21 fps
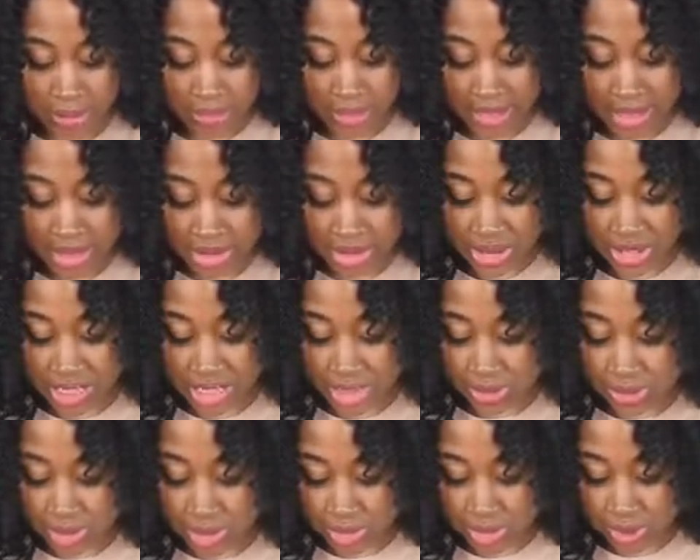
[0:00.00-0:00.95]
Big
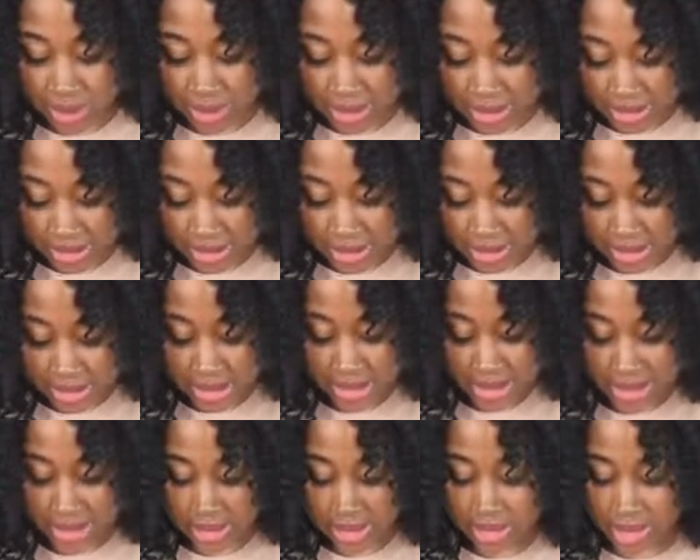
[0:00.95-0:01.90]
chops, quick and
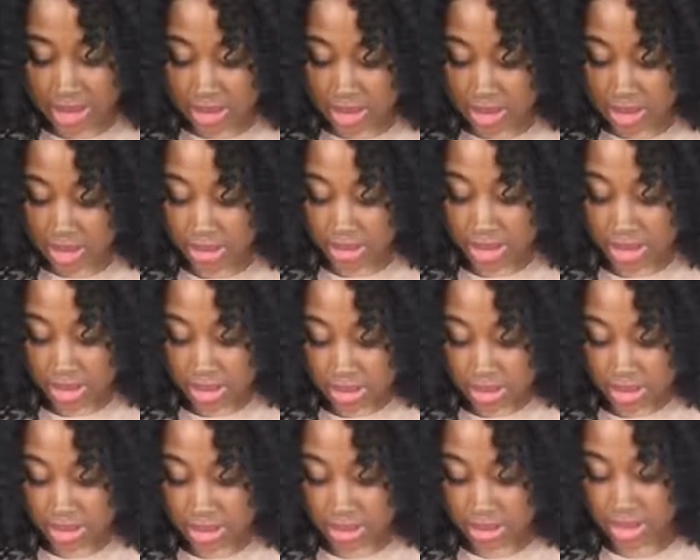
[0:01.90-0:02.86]
easy. You
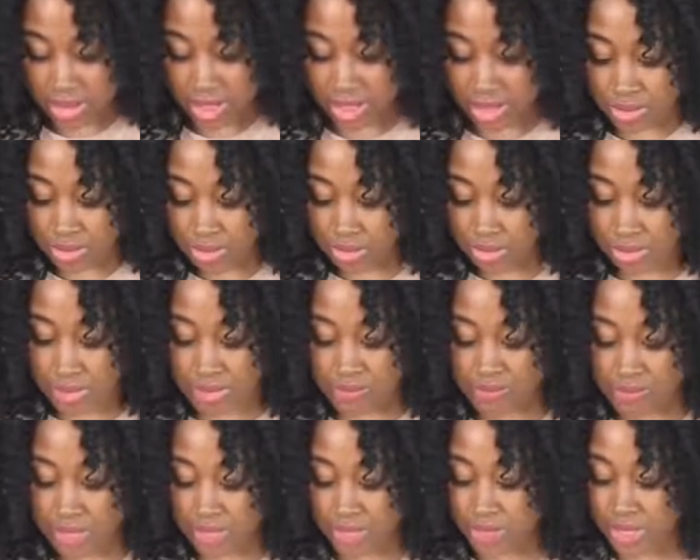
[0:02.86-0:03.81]
can, I don't use
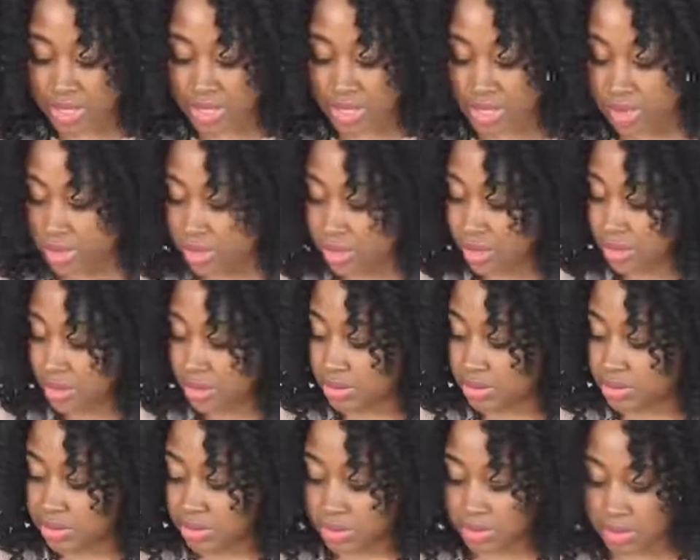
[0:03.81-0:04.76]
the very end.
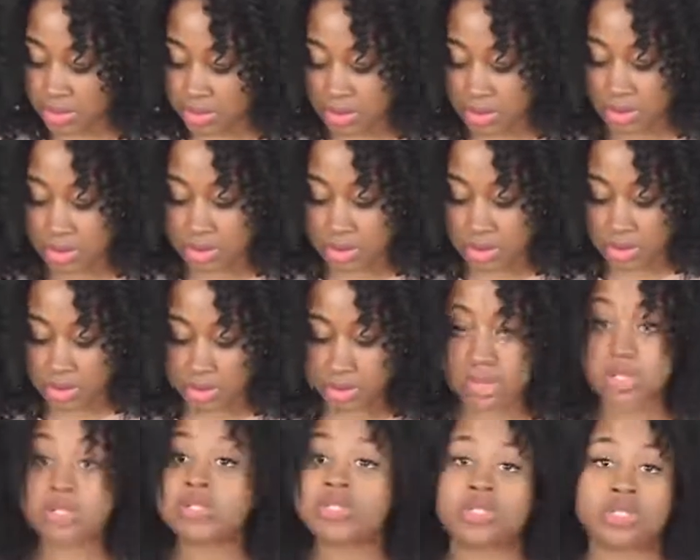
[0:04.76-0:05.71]

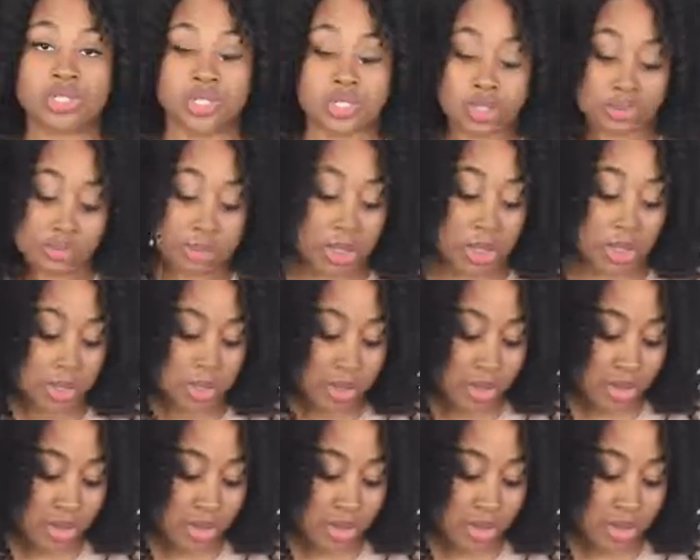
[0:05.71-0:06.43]
Just me.